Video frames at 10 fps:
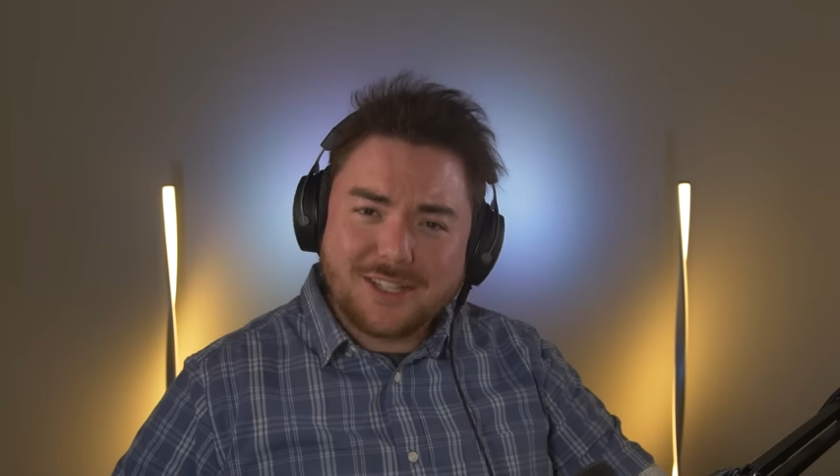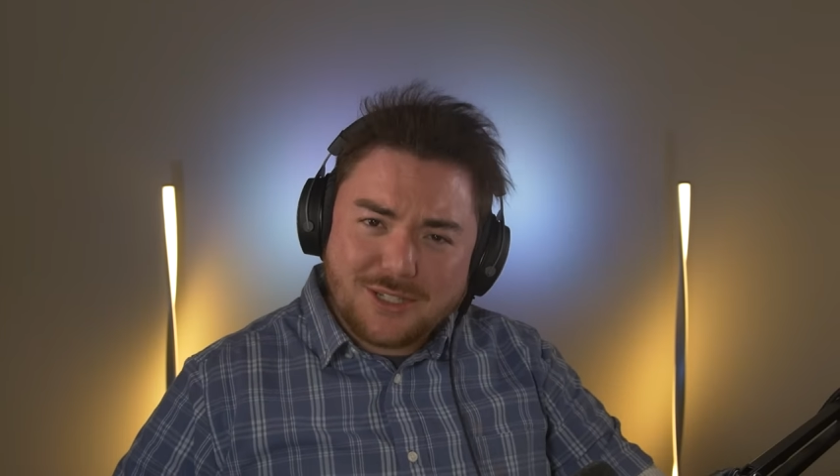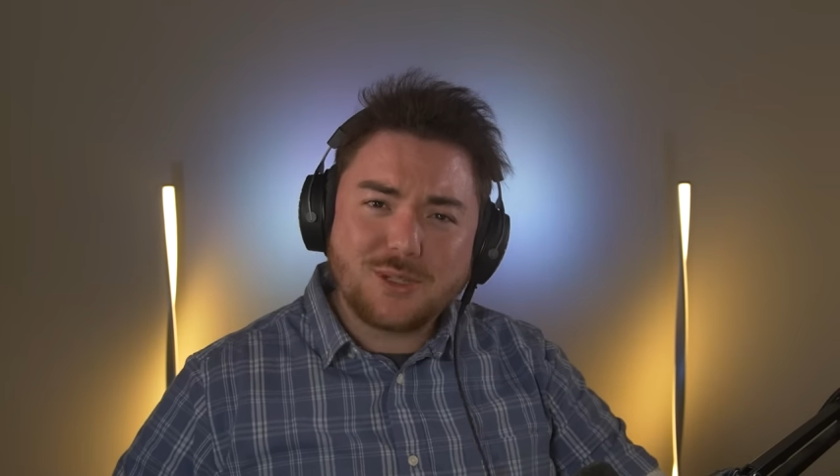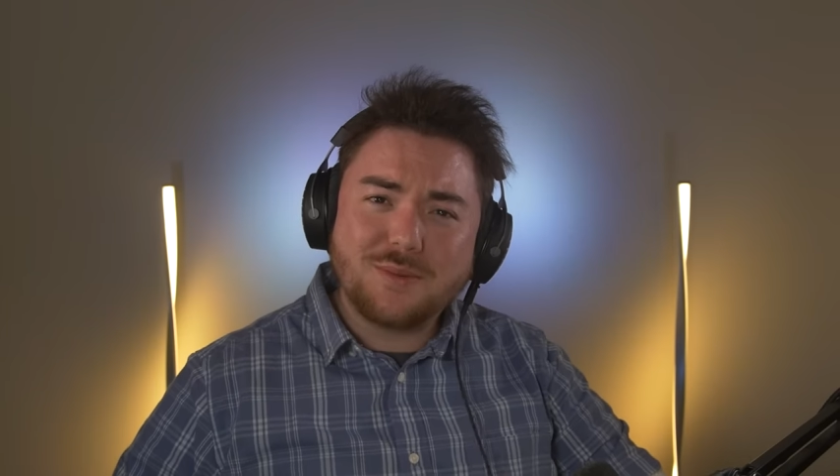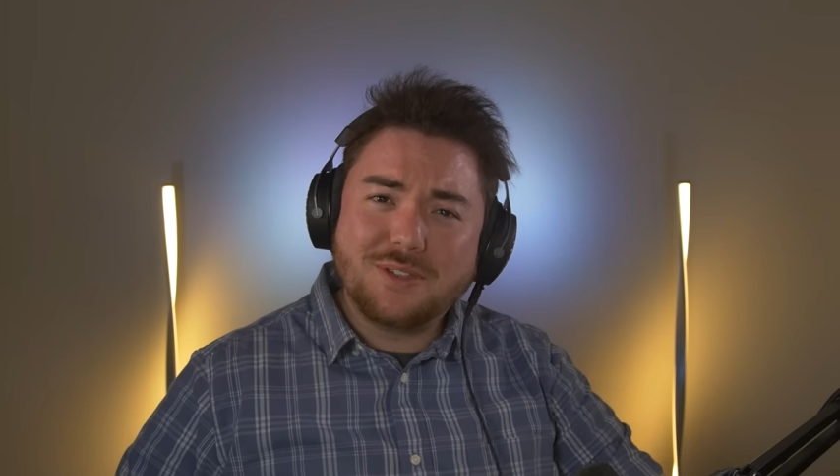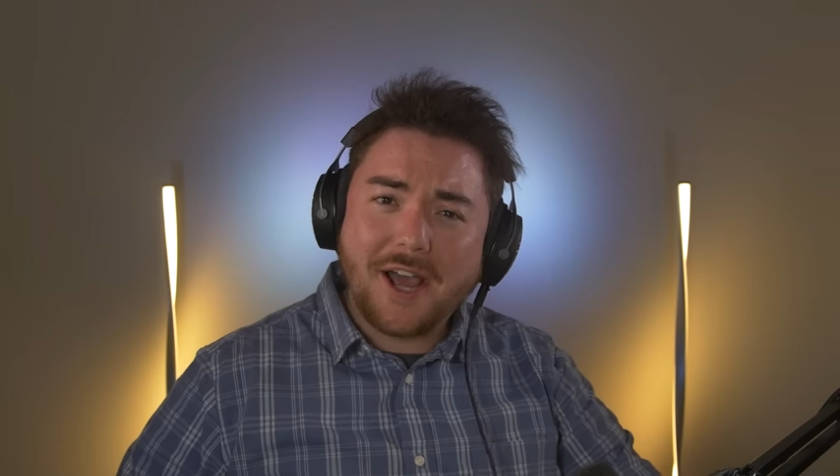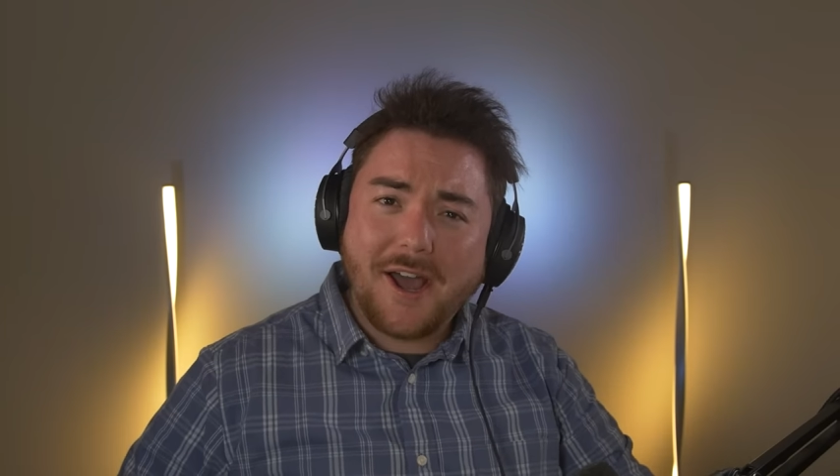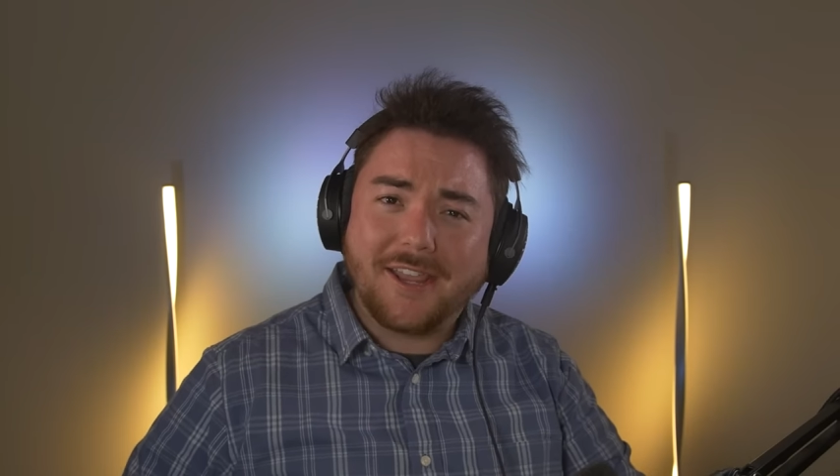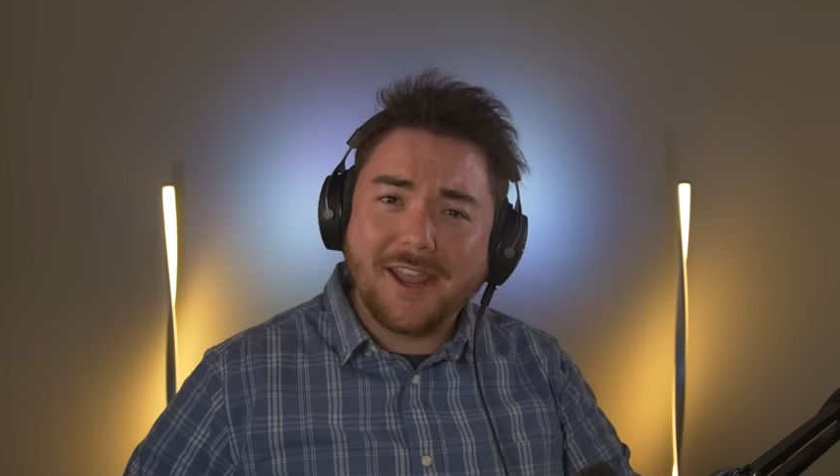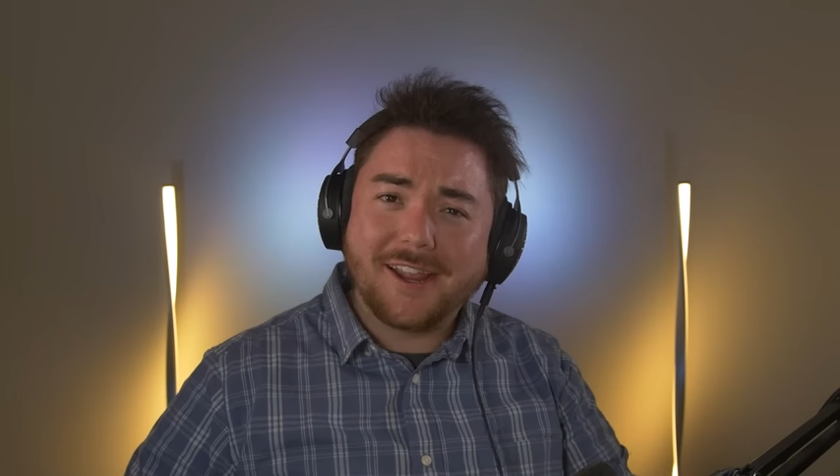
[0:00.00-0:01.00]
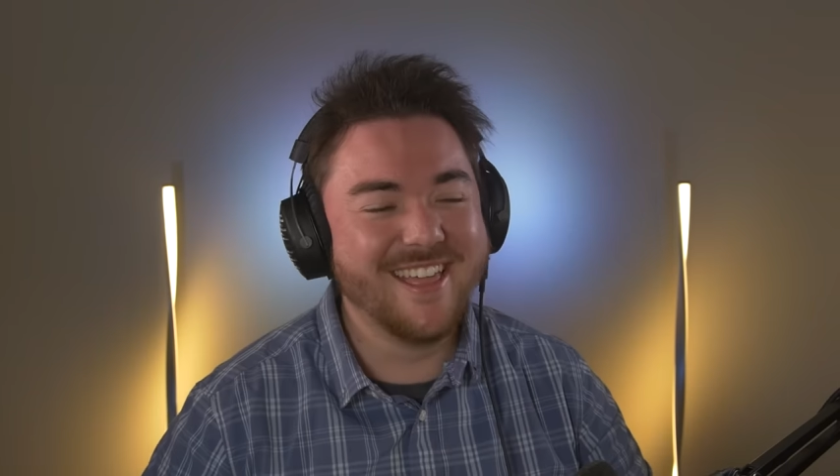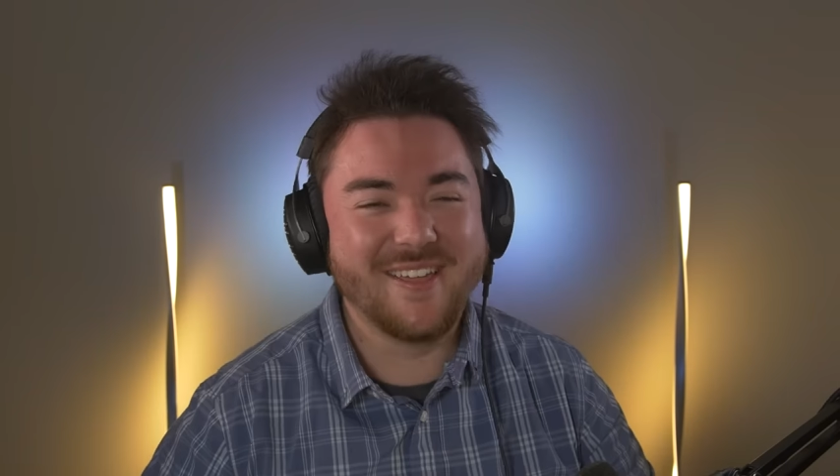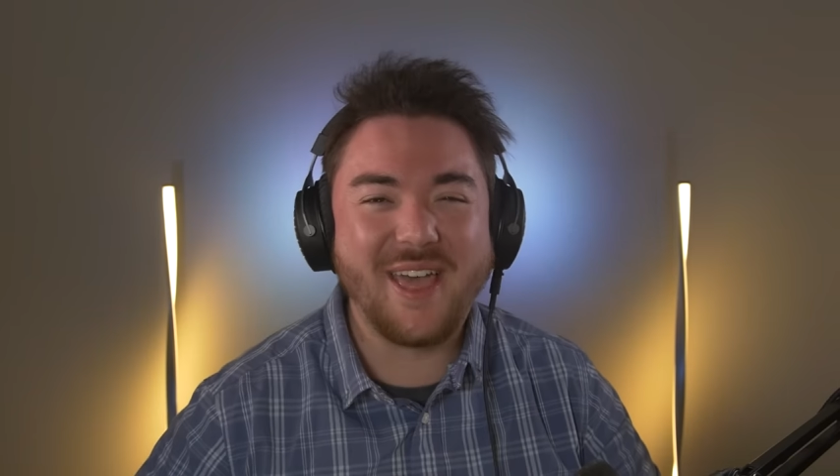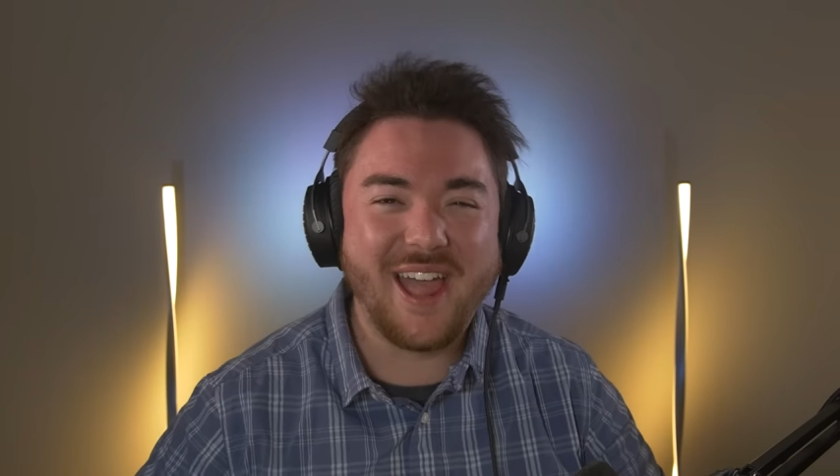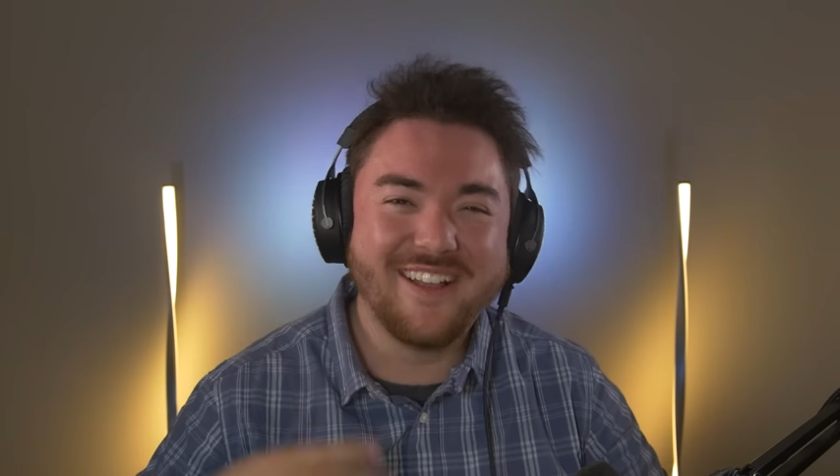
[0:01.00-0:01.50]
do some talking.
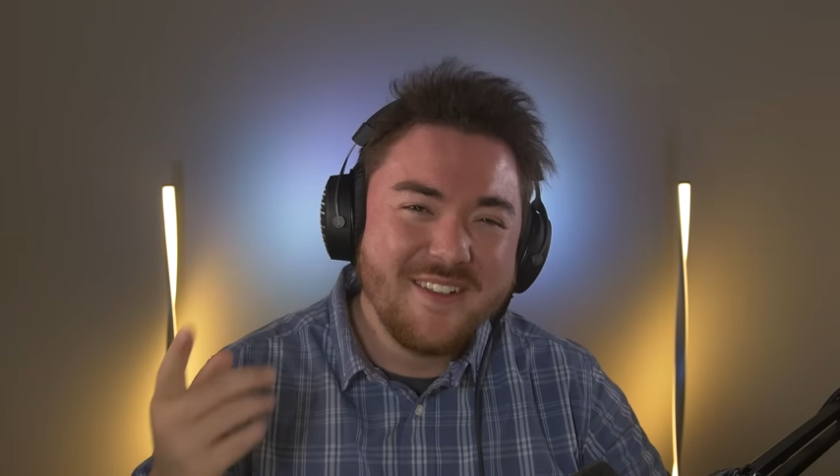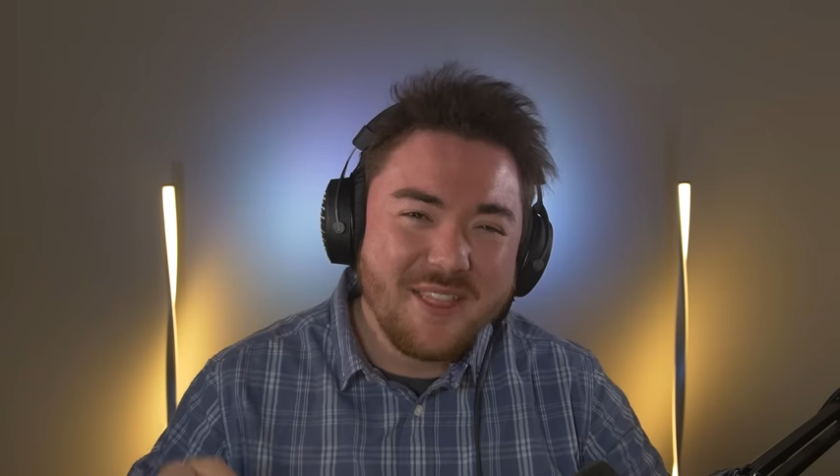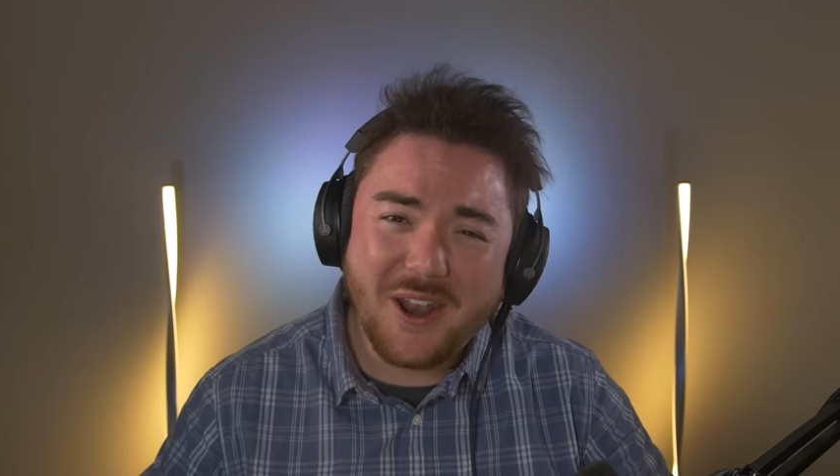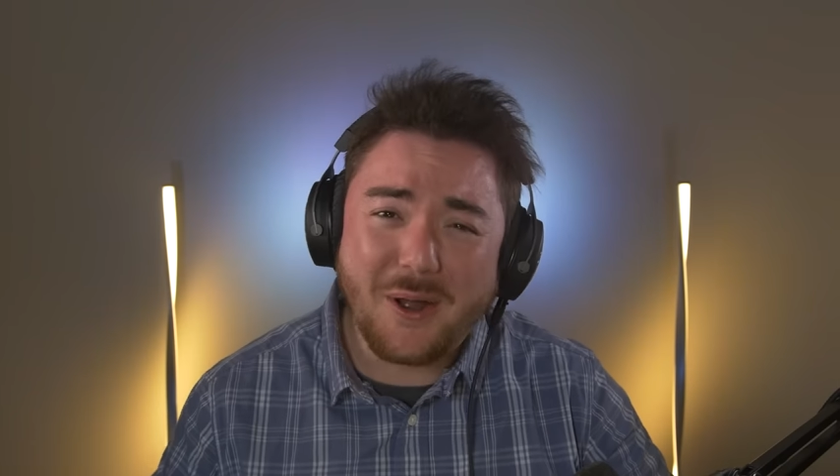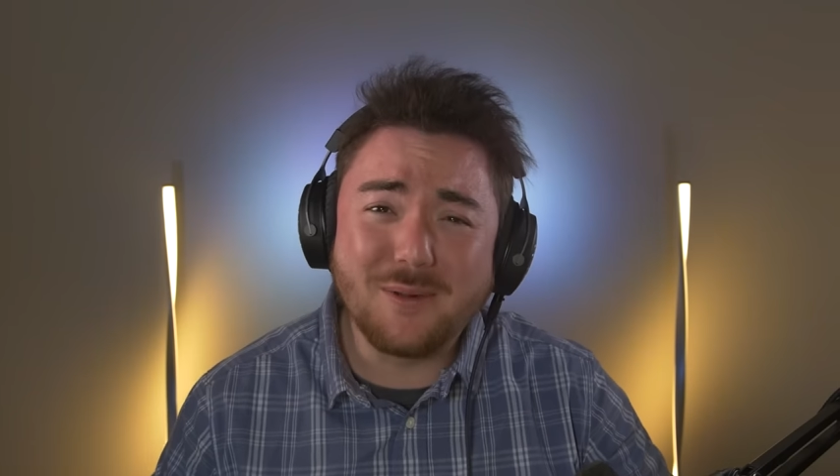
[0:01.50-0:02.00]
That